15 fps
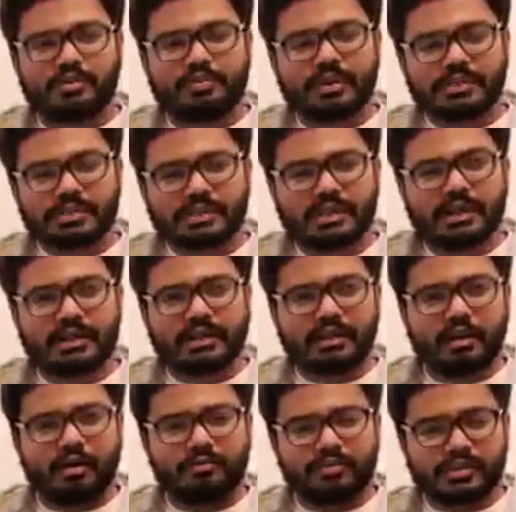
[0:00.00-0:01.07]
So
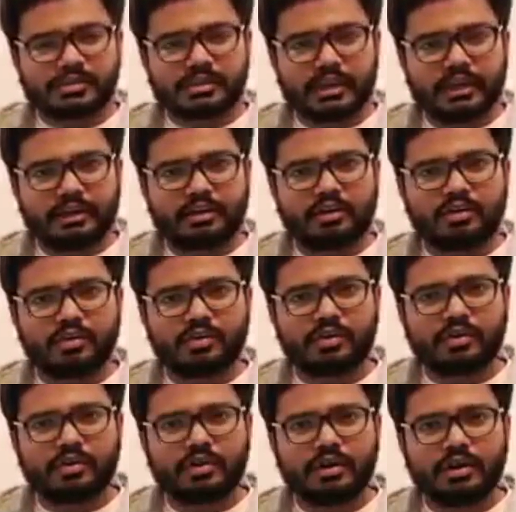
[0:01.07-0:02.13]
pre-screening obviously
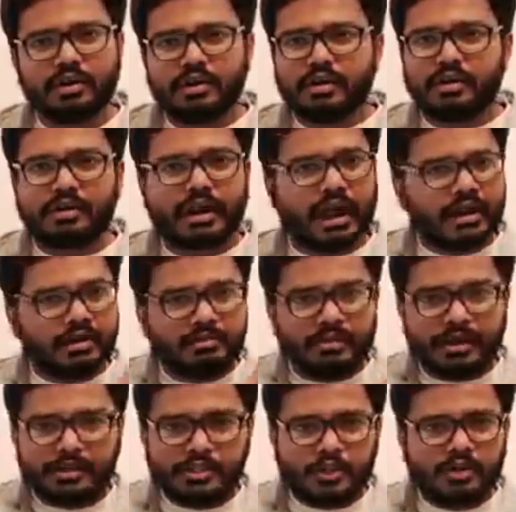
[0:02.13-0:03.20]
include your
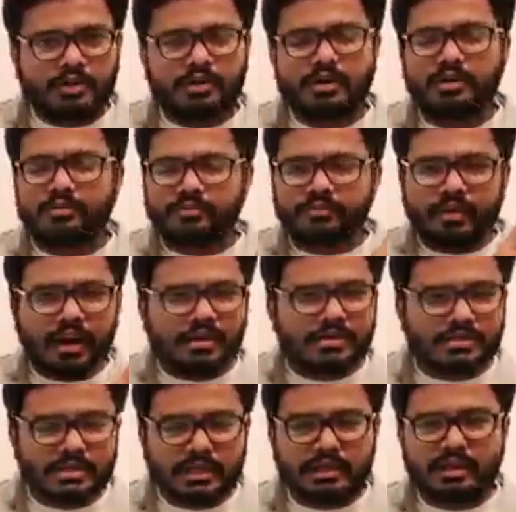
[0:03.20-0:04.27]
random blood sugar,
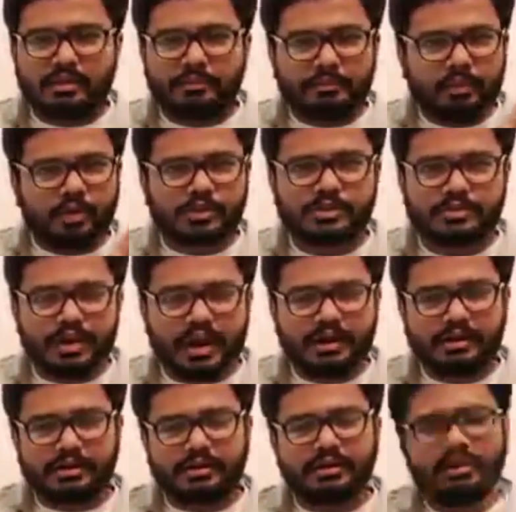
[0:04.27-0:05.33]
fasting,
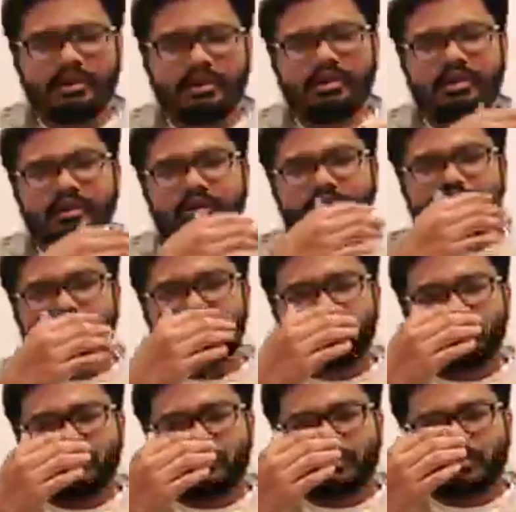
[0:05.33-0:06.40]
postprandial, uh,